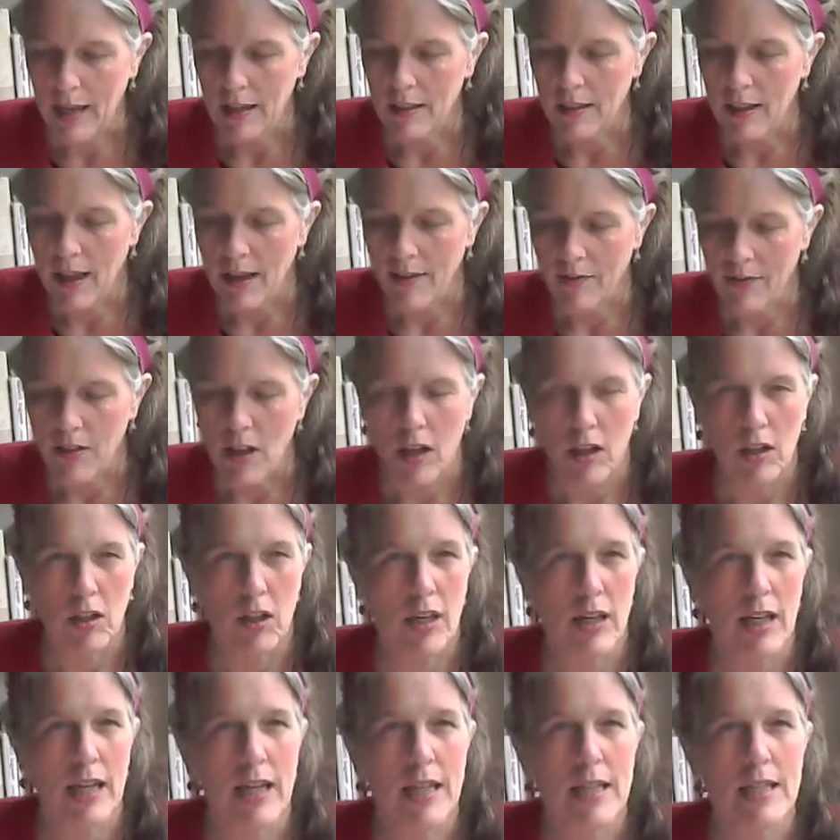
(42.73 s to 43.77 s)
lifelong
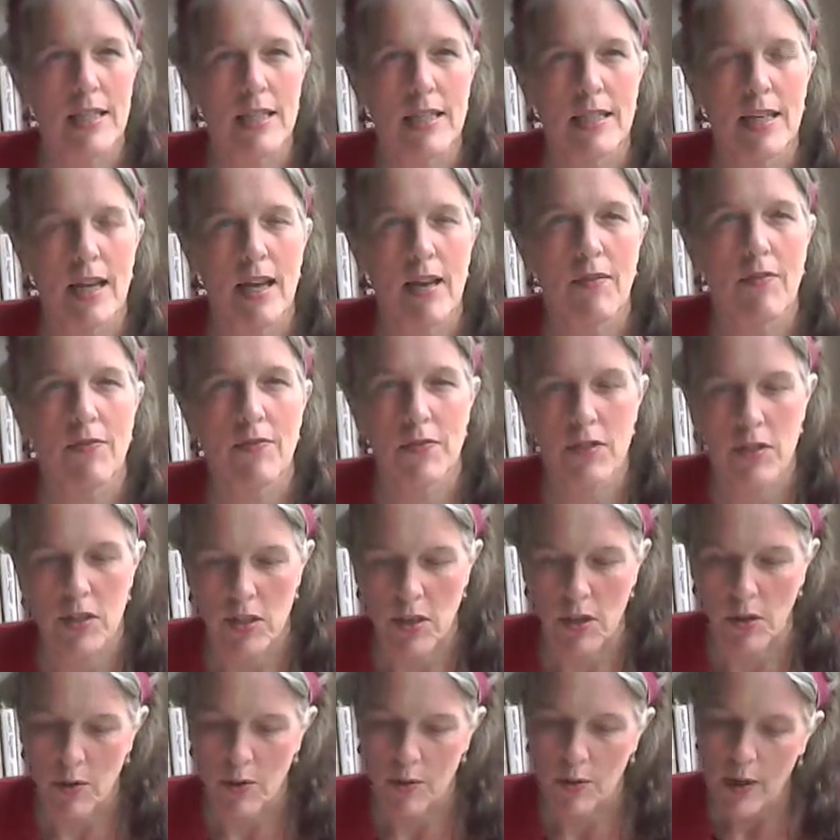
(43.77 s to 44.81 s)
learning and stuff.
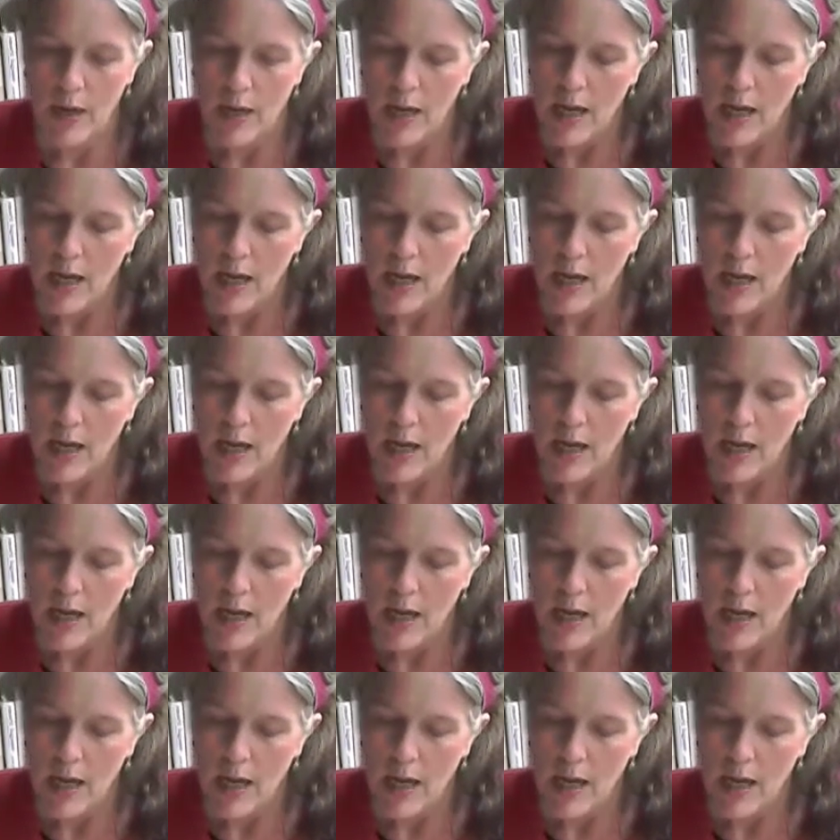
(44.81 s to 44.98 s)
So,